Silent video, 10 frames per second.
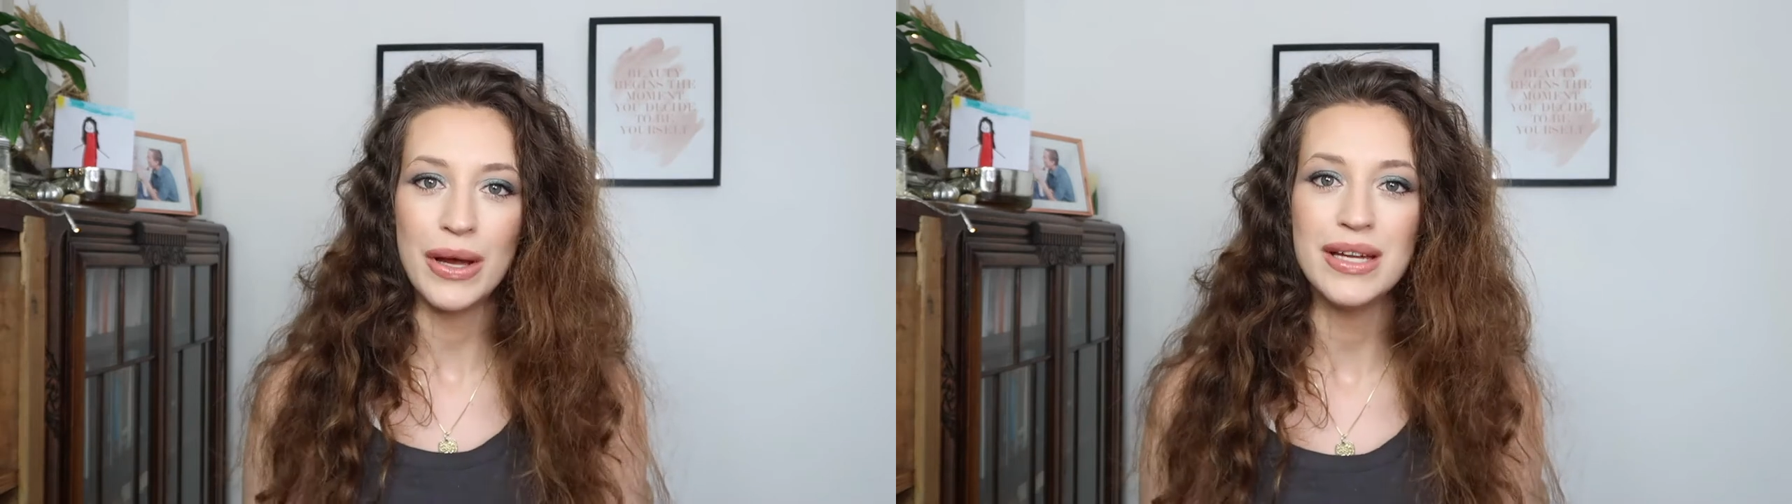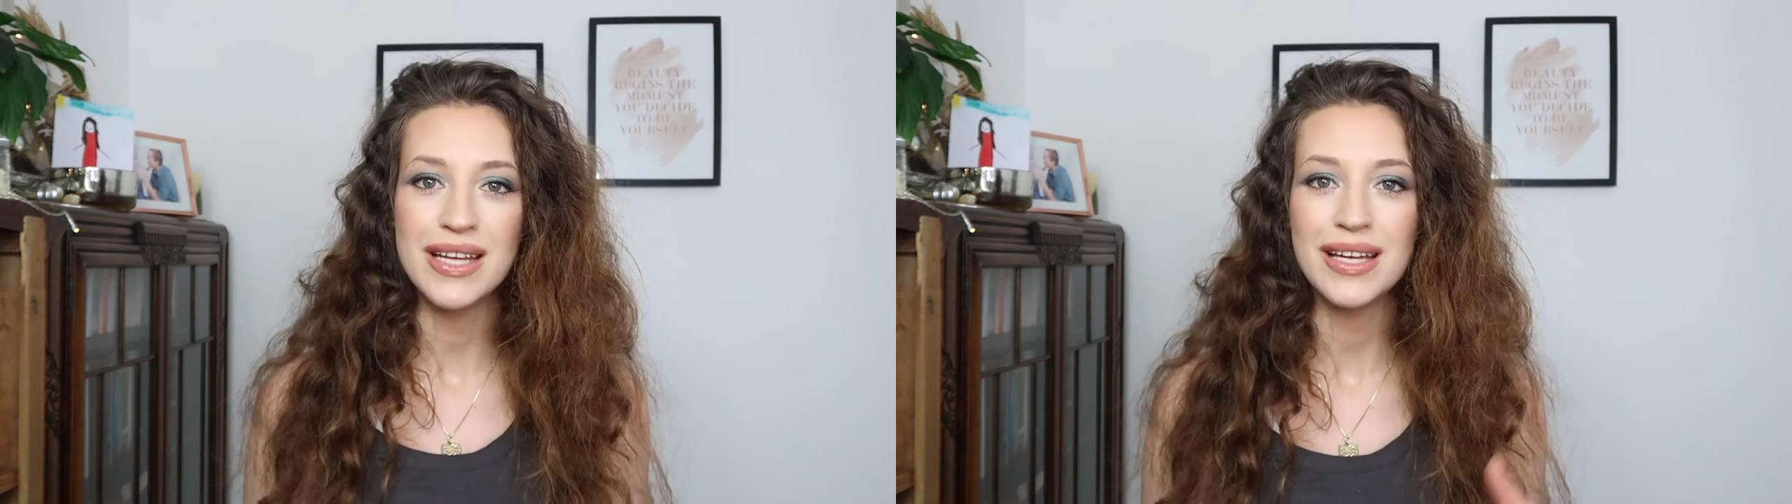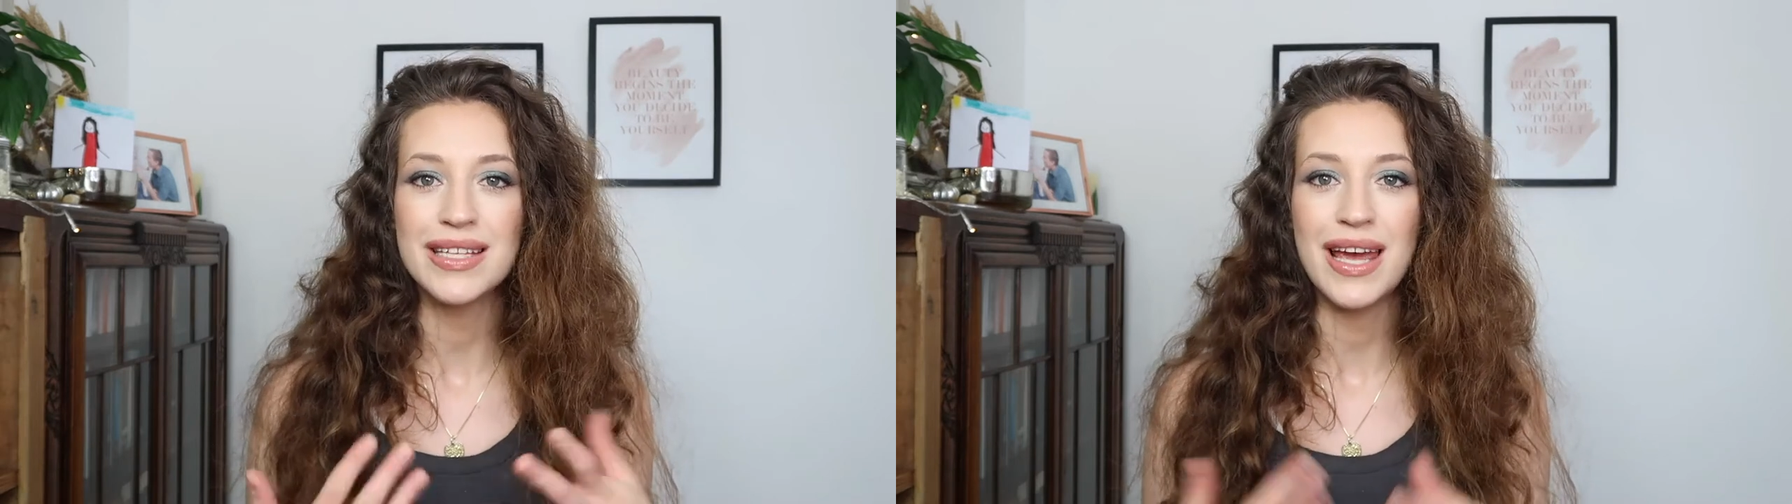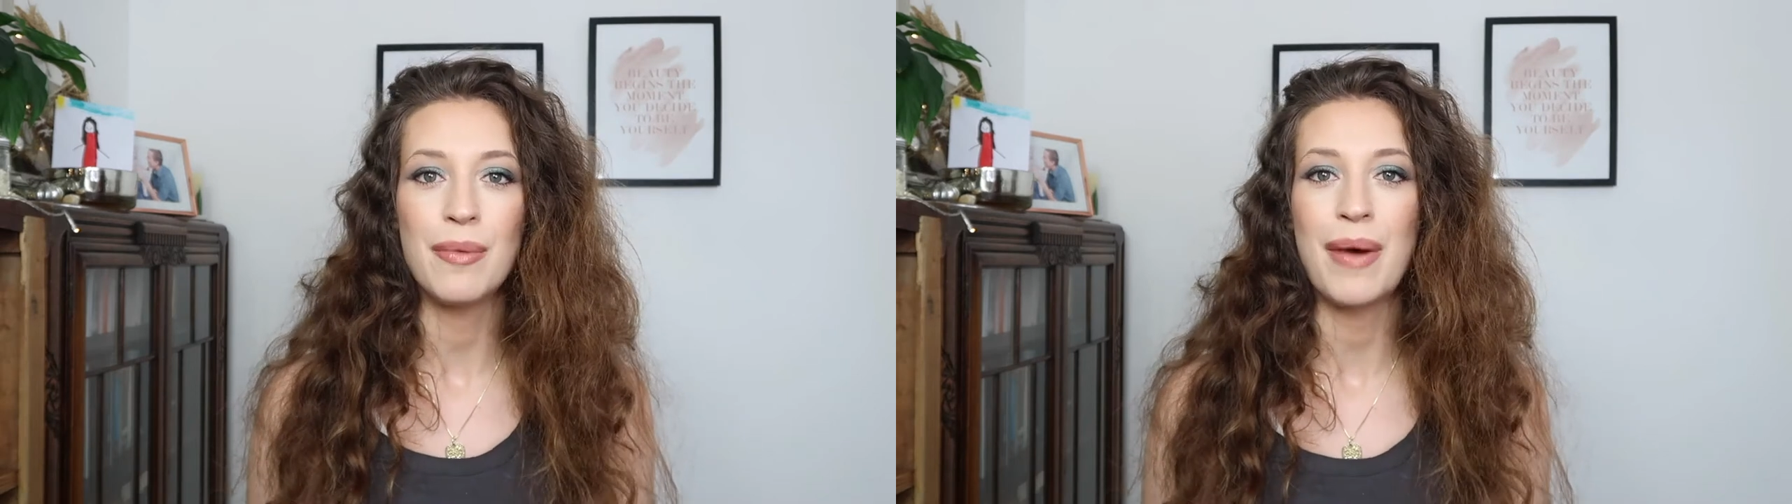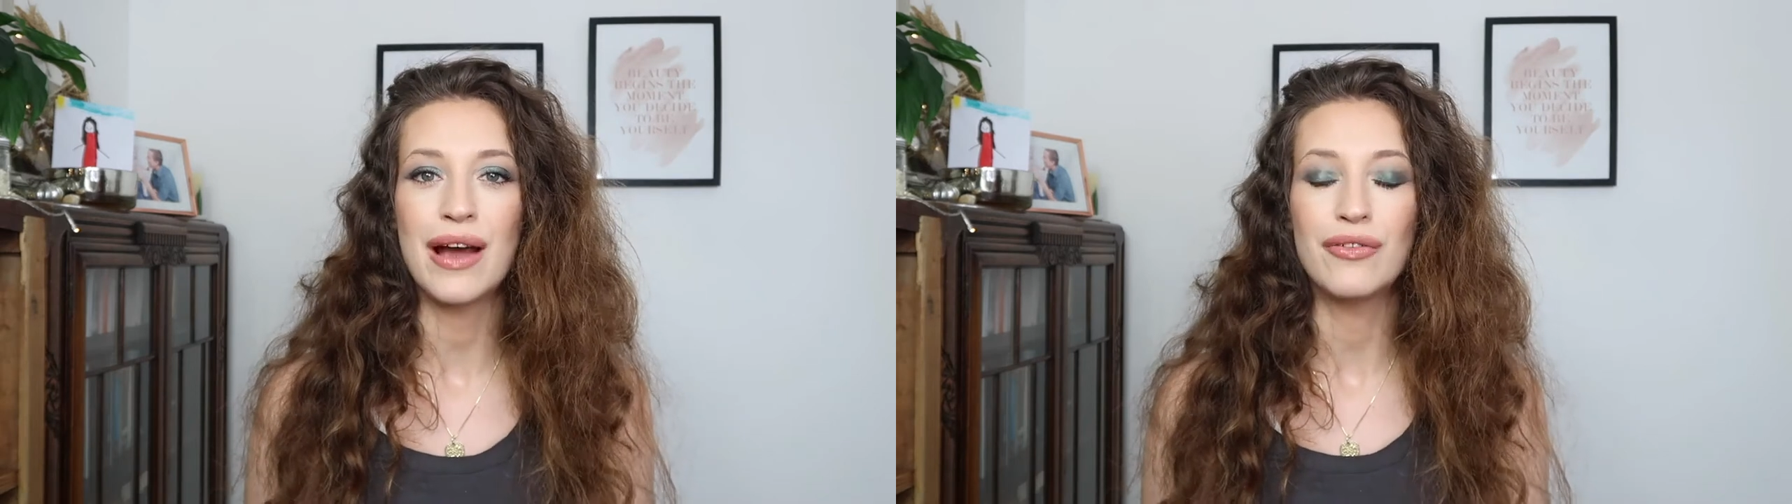waiting to
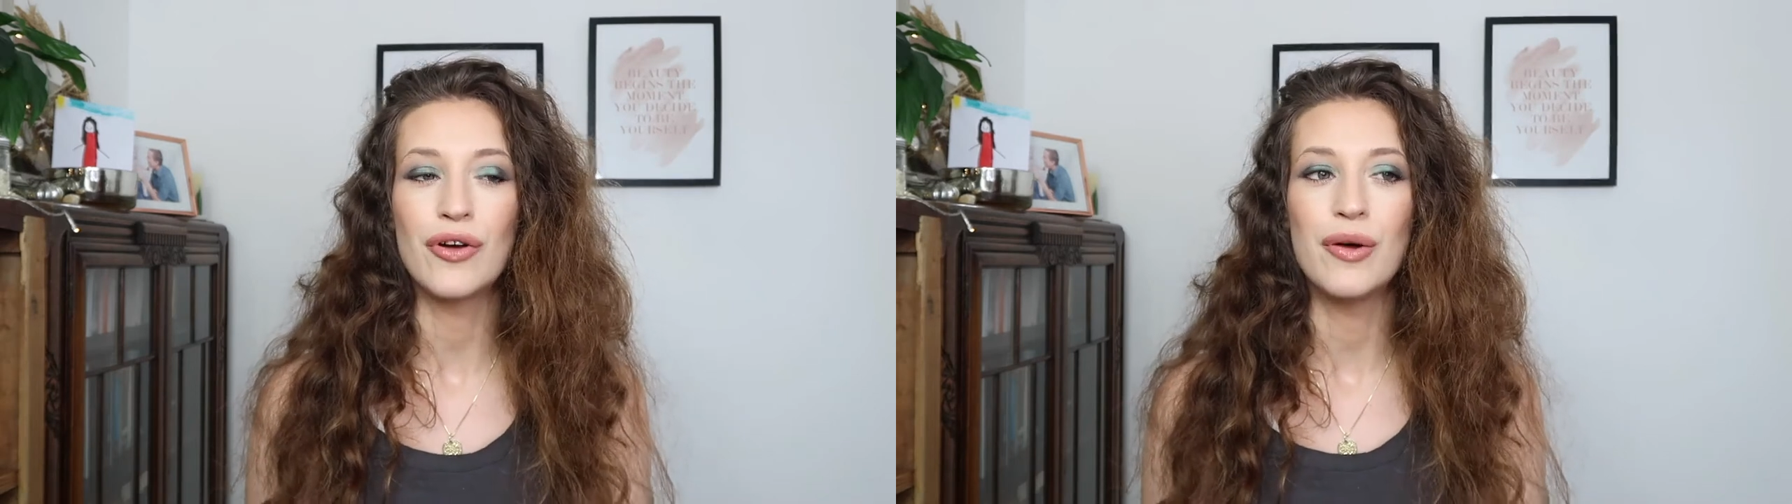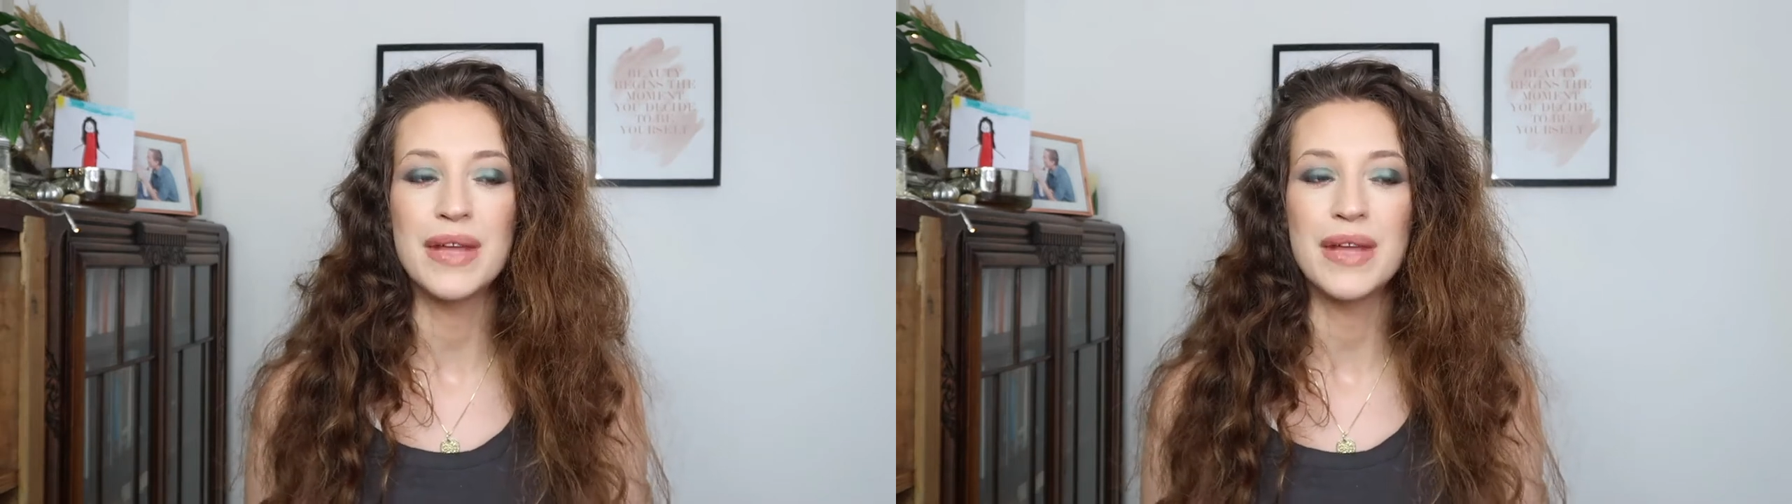hear back from